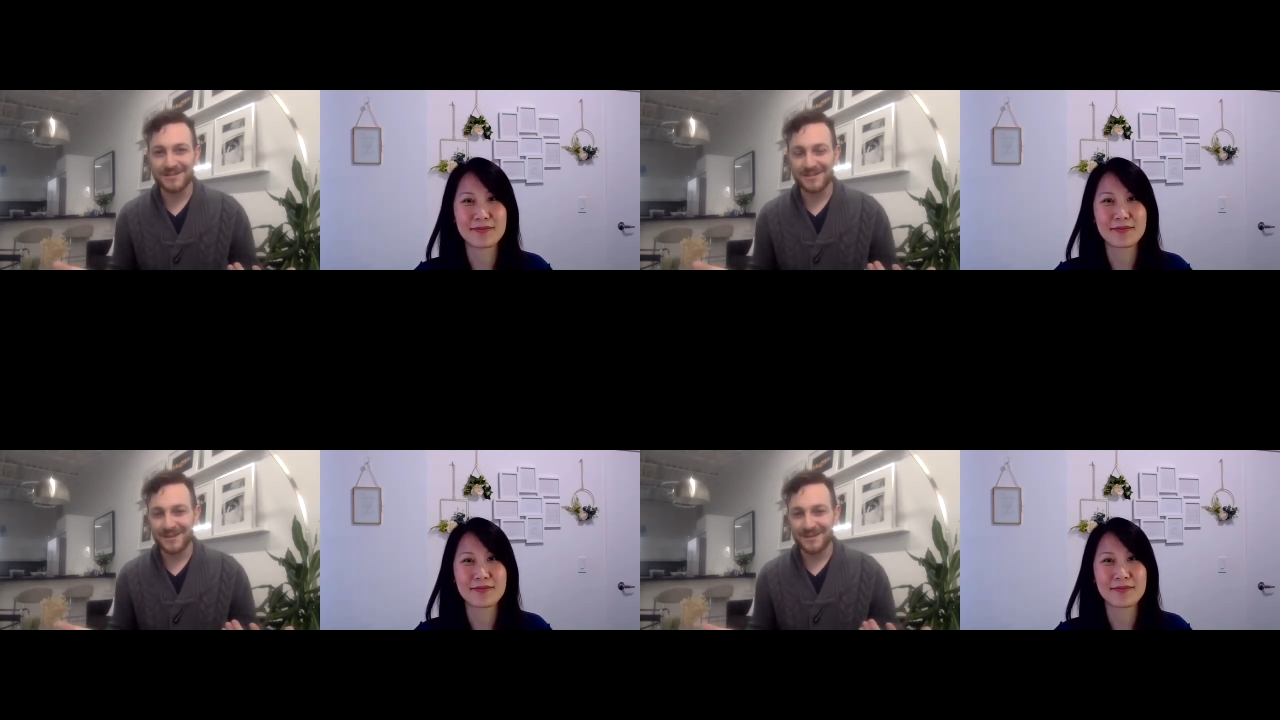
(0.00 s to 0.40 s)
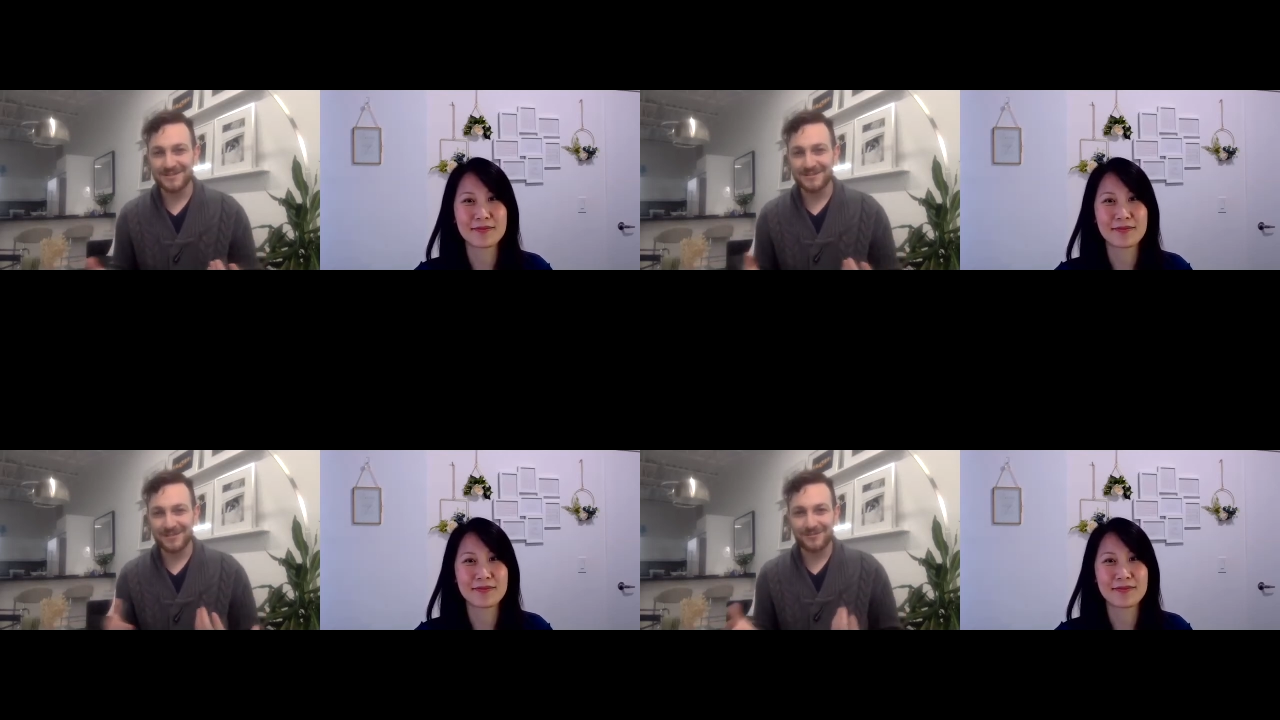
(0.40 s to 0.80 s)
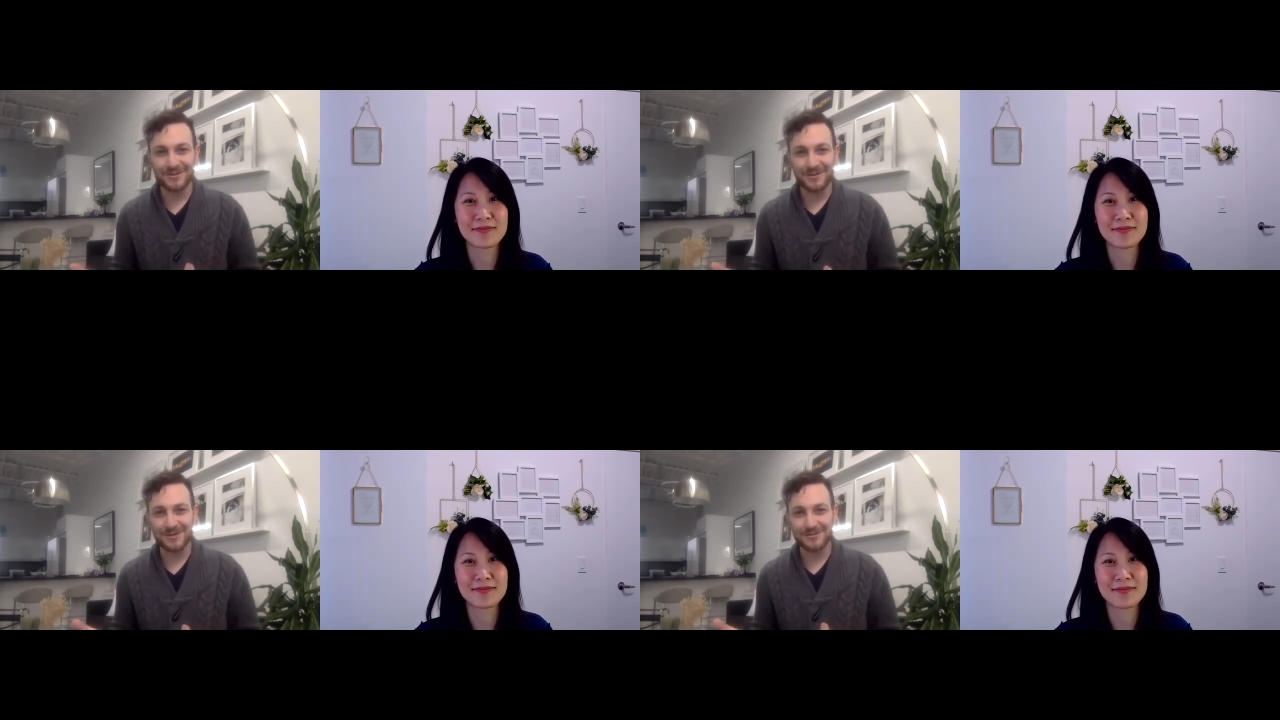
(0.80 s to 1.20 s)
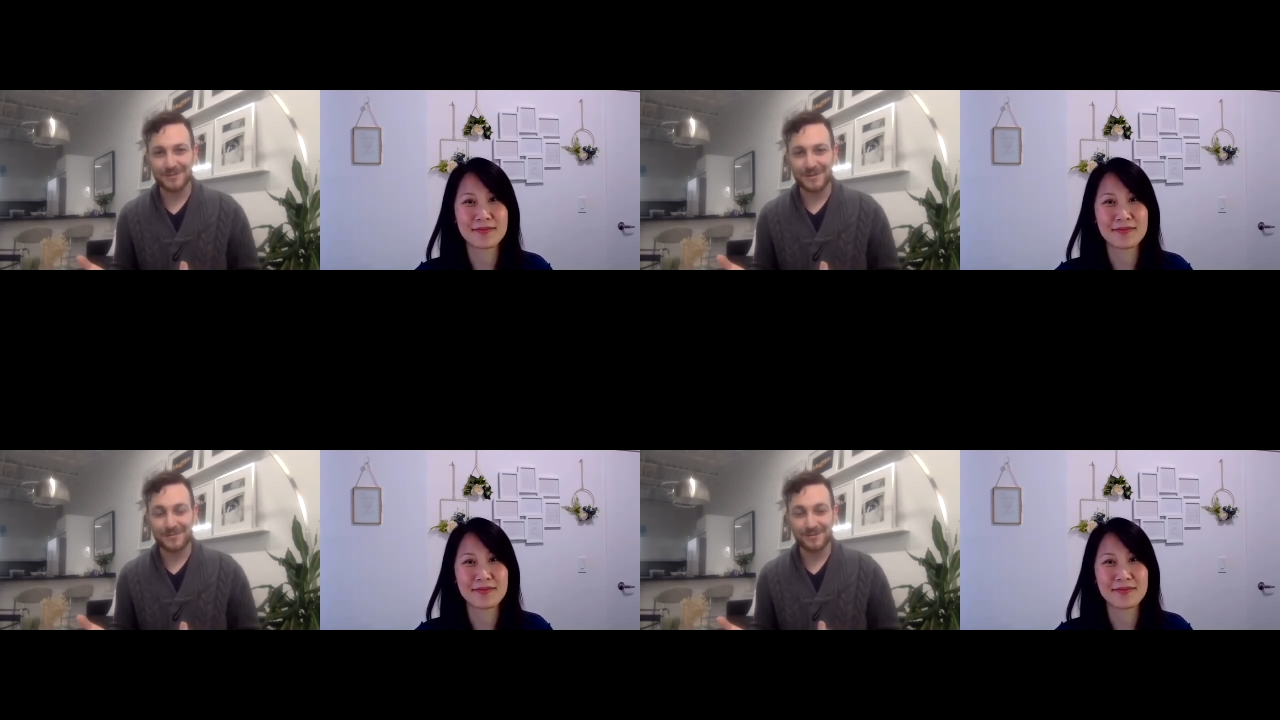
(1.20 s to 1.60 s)
Speaker 1: that I still get phone calls where
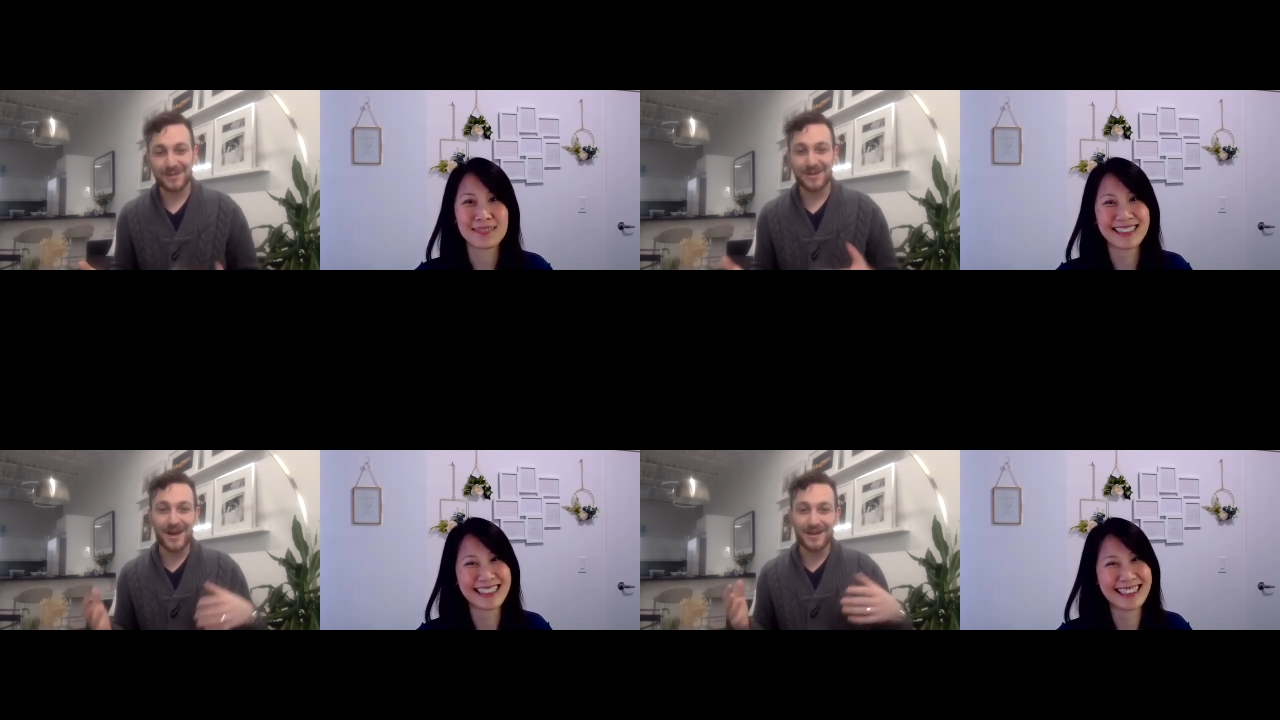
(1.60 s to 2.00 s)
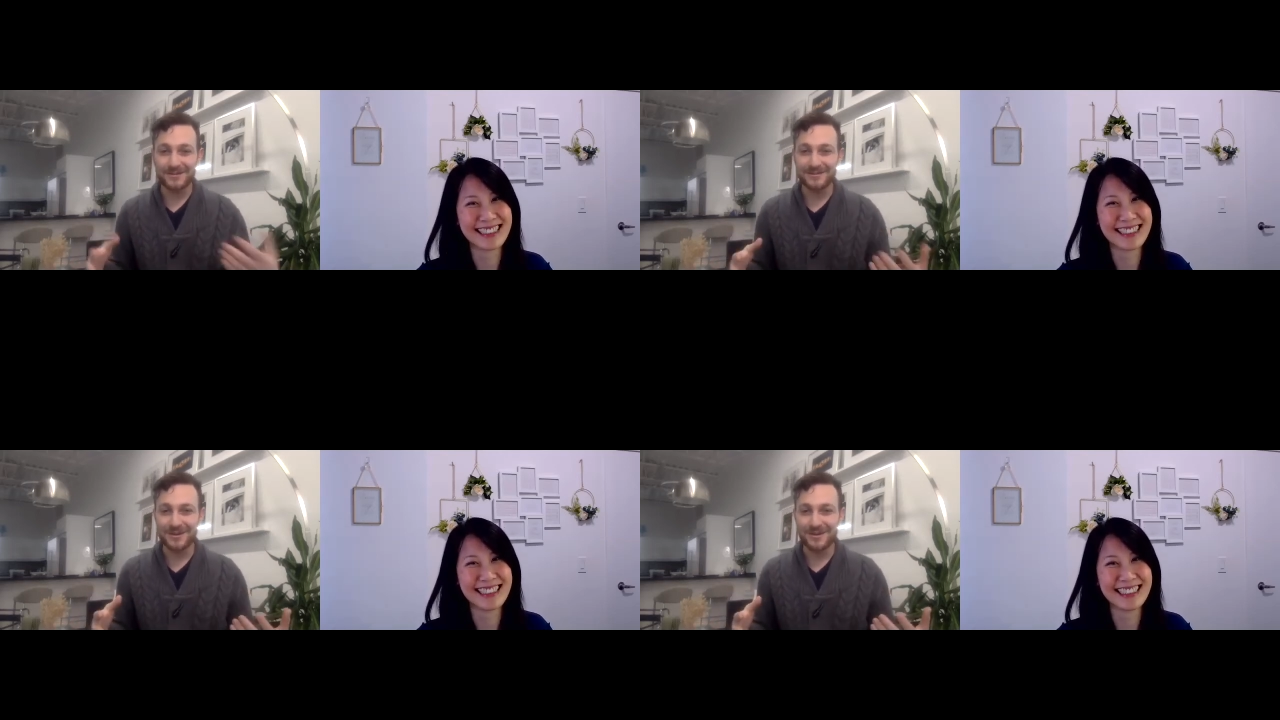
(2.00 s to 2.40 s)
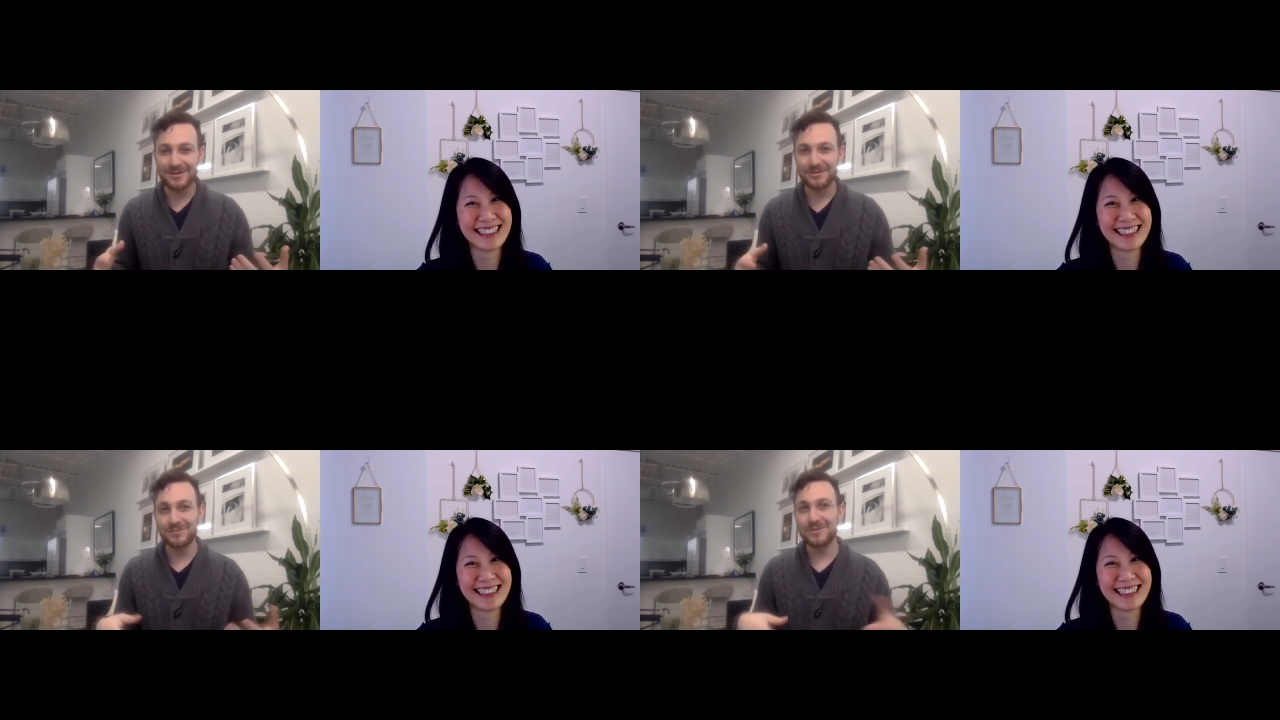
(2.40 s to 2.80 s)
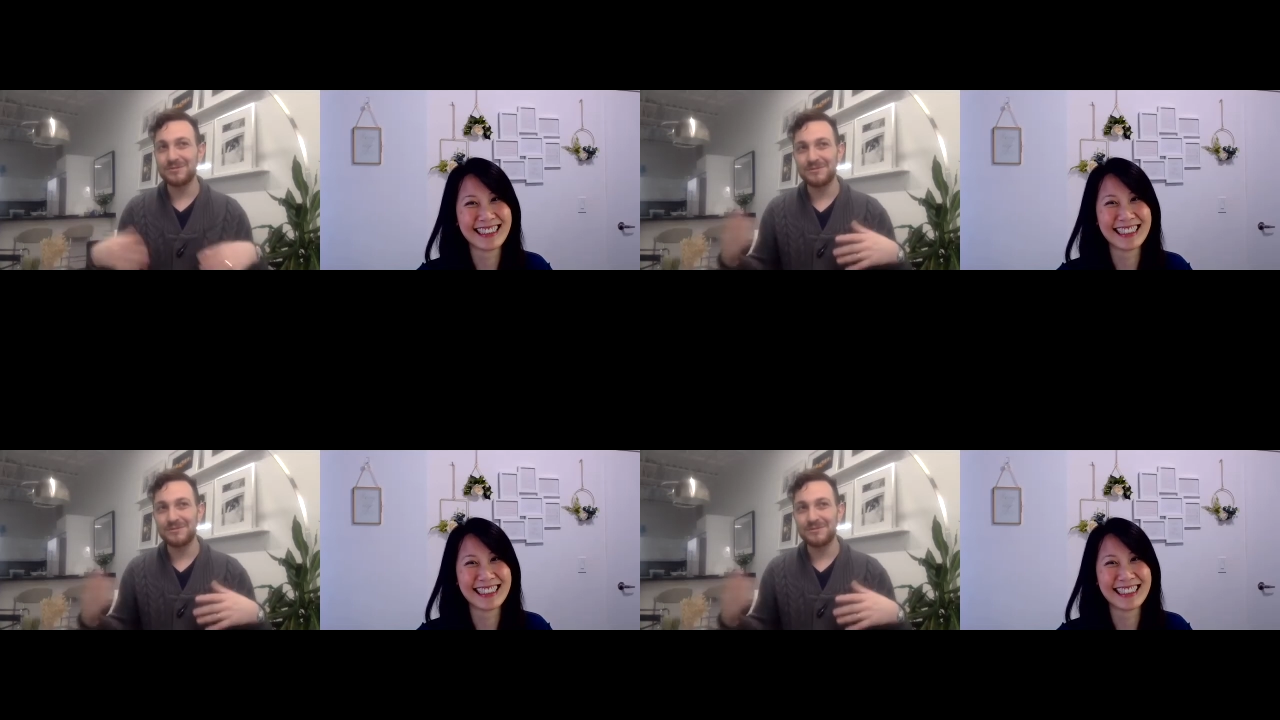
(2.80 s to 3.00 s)
people are like, I don't know, should we do a